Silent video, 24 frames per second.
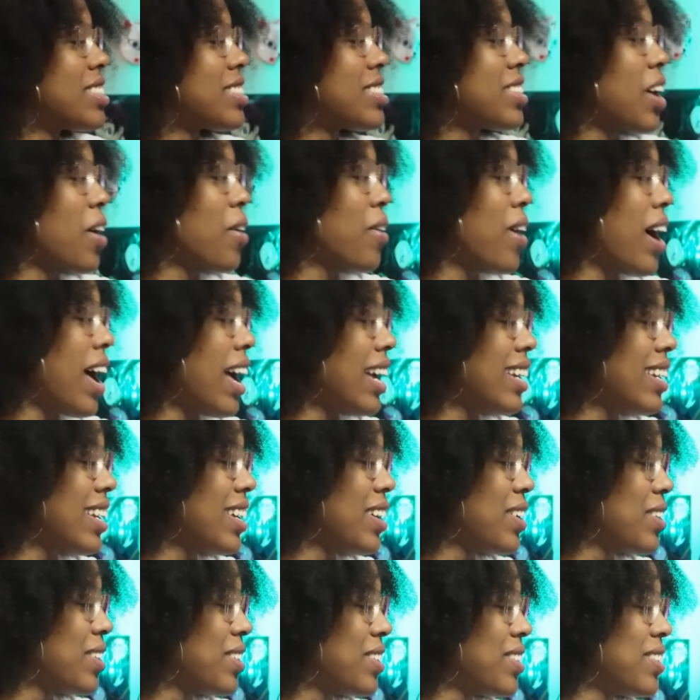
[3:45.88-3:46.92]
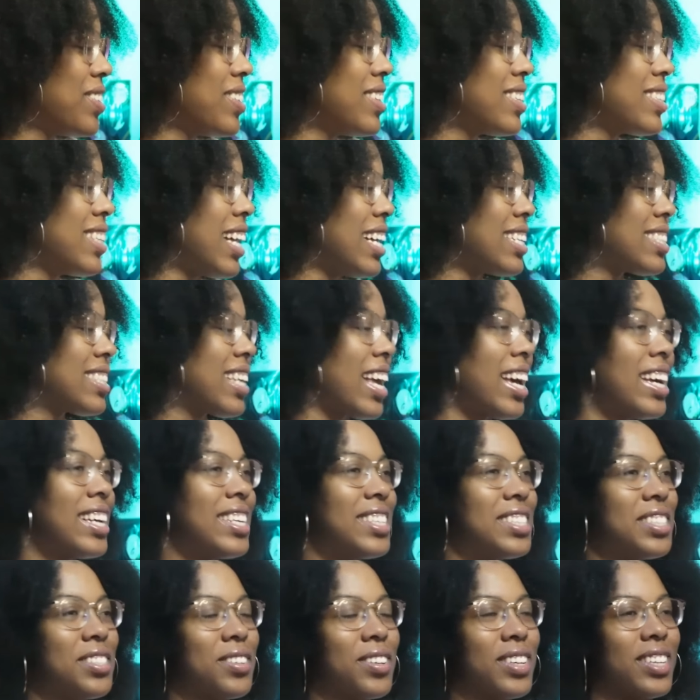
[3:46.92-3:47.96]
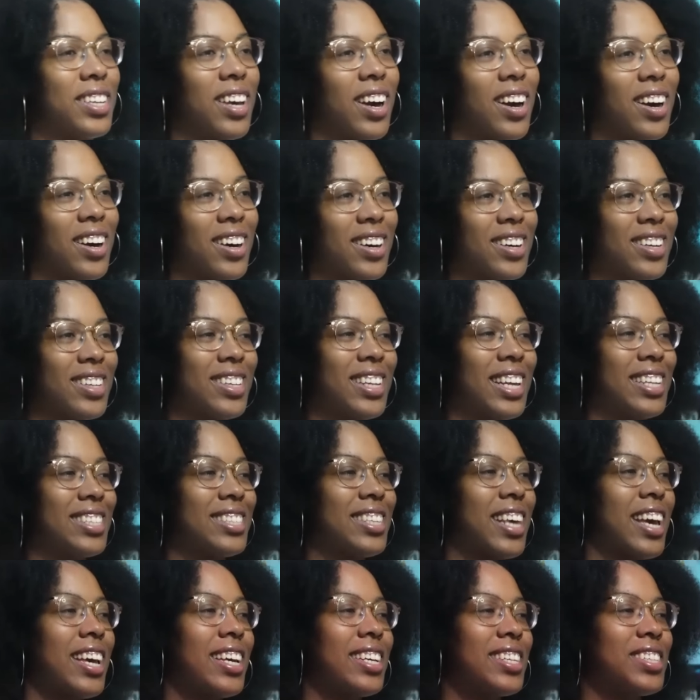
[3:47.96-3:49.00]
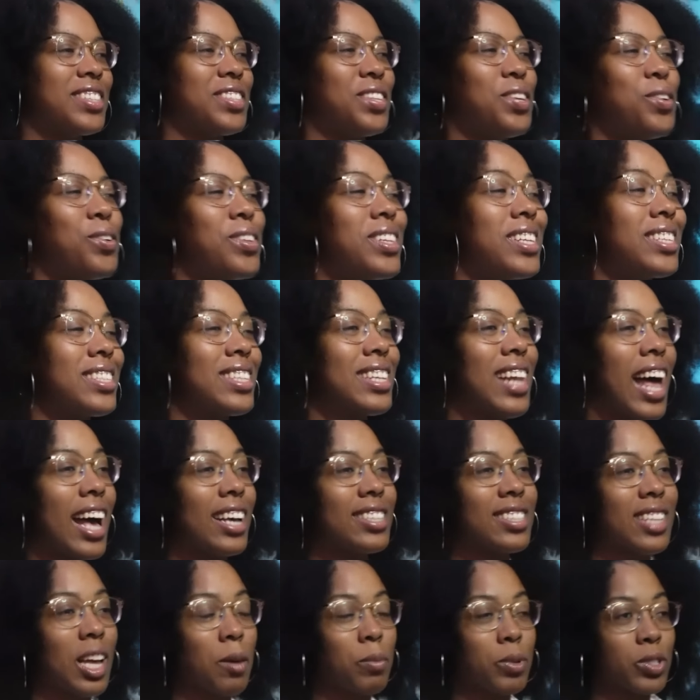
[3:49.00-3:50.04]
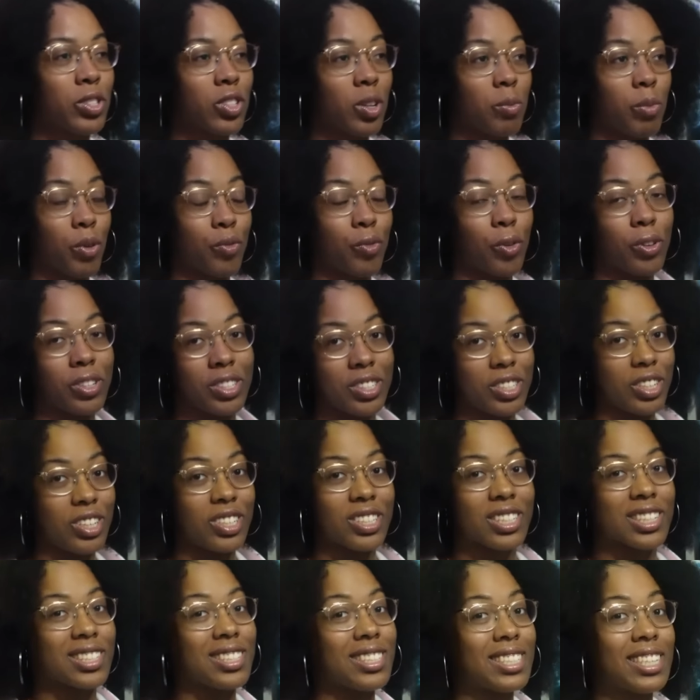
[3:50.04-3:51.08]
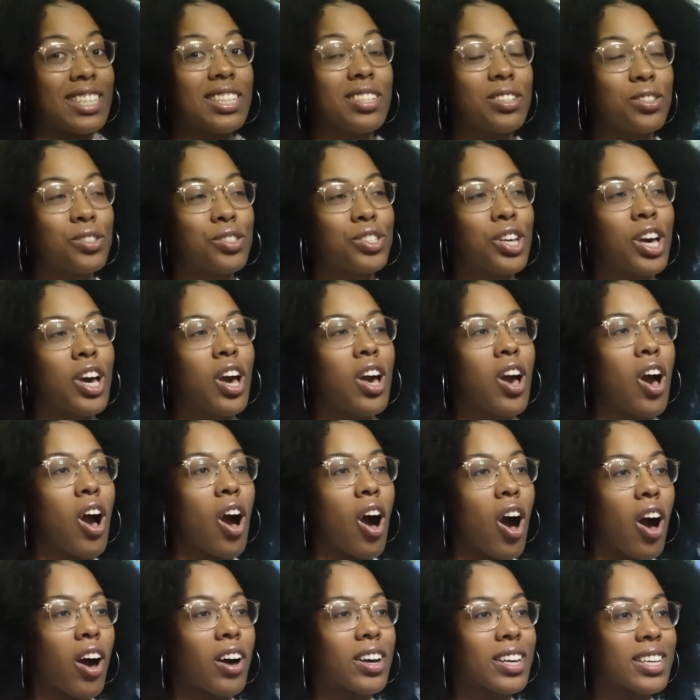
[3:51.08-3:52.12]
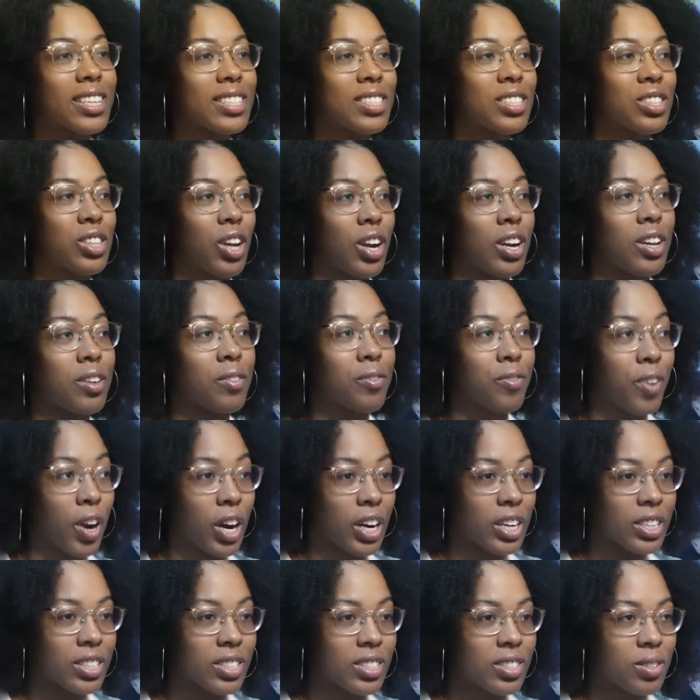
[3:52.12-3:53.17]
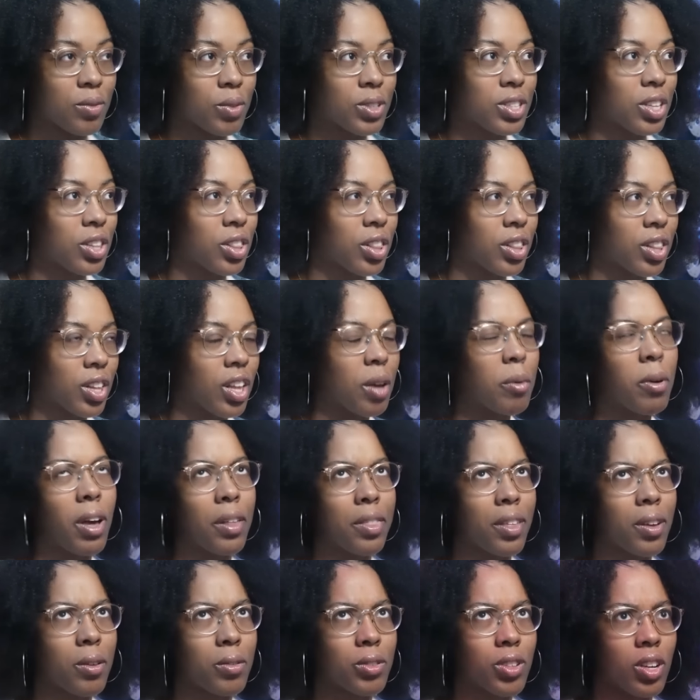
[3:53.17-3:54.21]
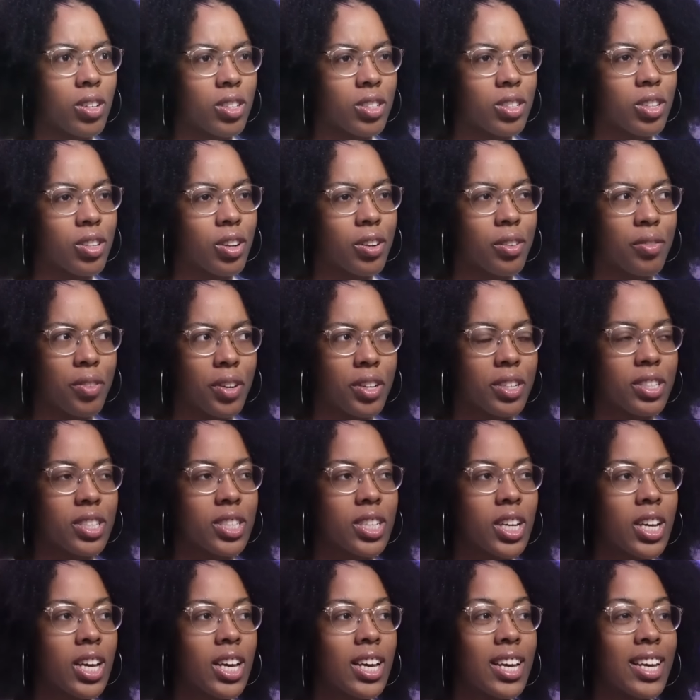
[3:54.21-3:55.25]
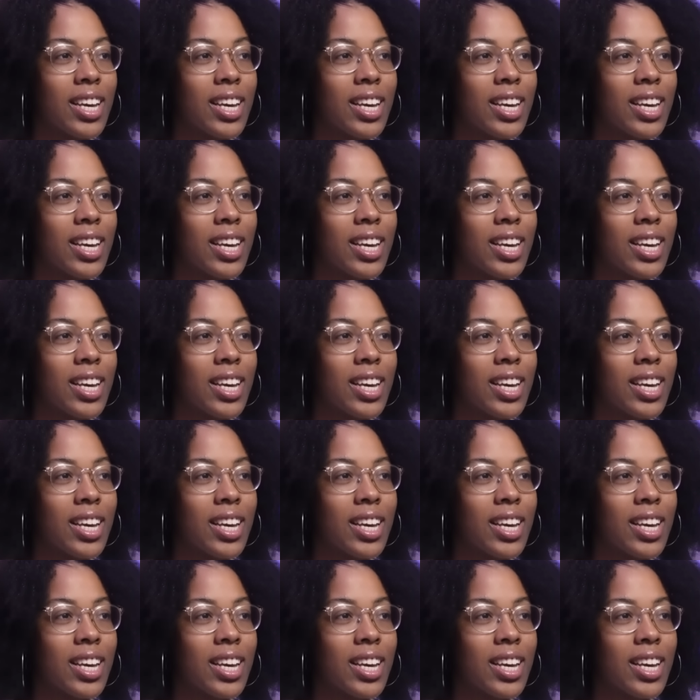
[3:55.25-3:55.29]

so, anywho, let's get into it, y'all. Let's get into this last episode before the series continues August 31st, was it? Oh, I think it was August 31st,